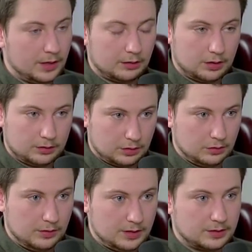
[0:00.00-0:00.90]
There are
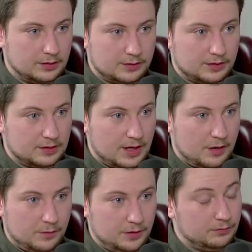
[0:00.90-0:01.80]
two instances
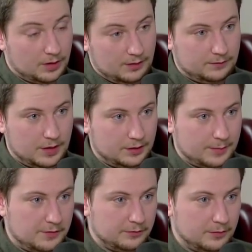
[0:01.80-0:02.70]
now that I've learnt
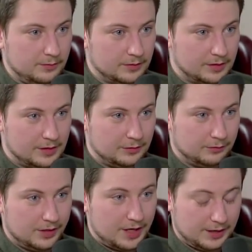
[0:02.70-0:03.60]
about from
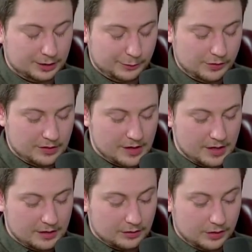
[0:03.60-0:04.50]
reading Andy's book.
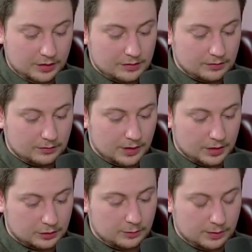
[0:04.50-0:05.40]
That there
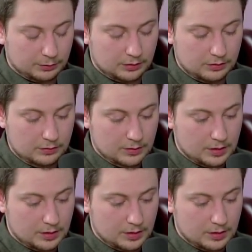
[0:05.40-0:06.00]
are two people who